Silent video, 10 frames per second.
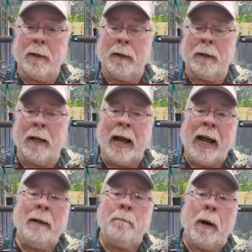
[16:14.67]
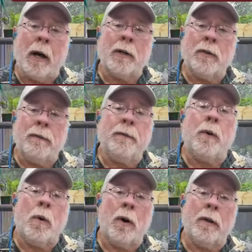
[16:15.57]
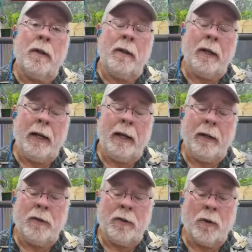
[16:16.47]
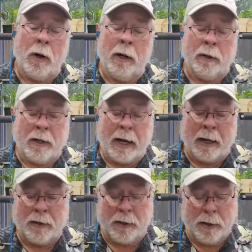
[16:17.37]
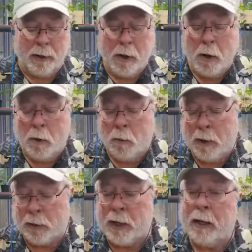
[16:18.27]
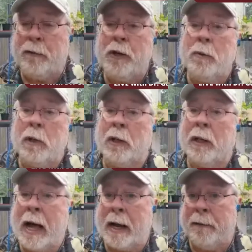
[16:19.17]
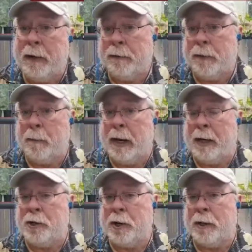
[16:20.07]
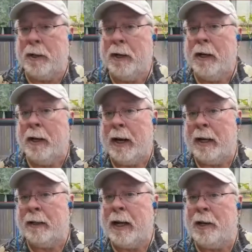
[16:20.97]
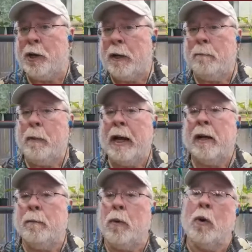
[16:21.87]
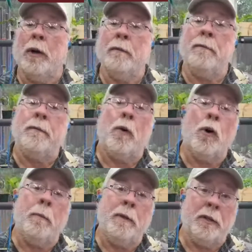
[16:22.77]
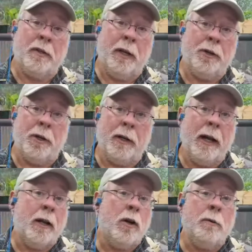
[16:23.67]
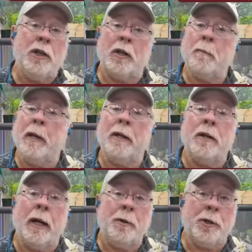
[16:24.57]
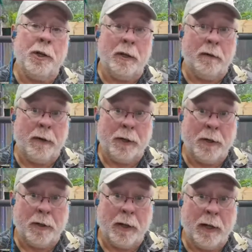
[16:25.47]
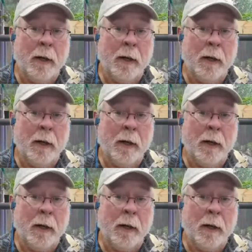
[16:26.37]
the eight bucks for the soil test will give you a lot of information, and then you can make a more informed decision. It could just be a nitrogen deficiency,